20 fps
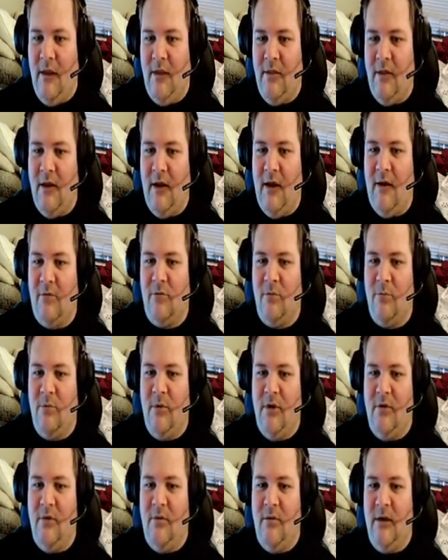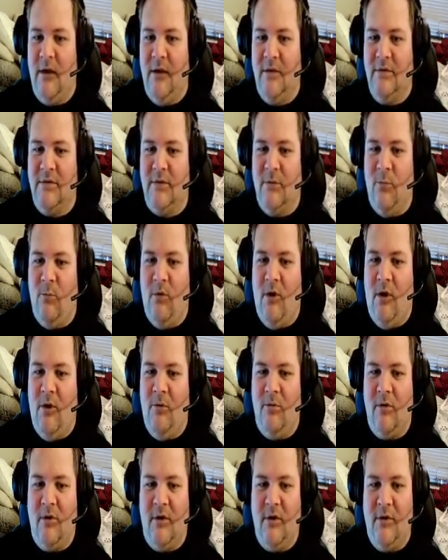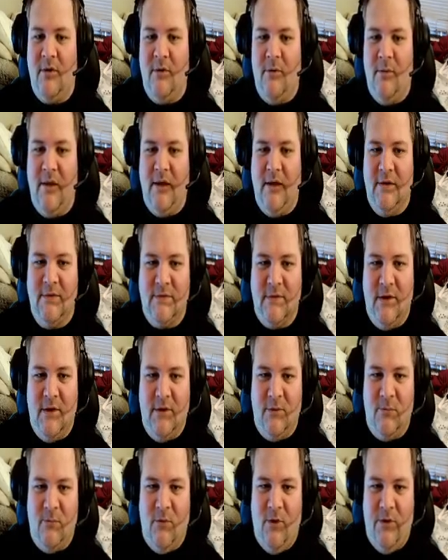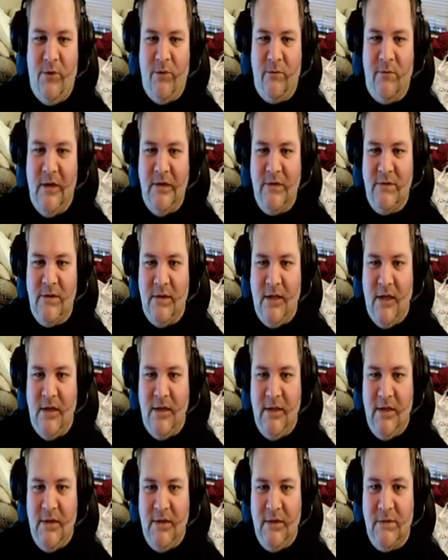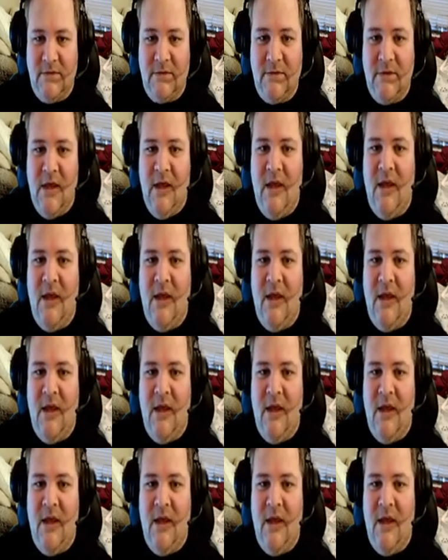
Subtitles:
And then after we go against the wall, we're going to go against the other wall. And the reason that is,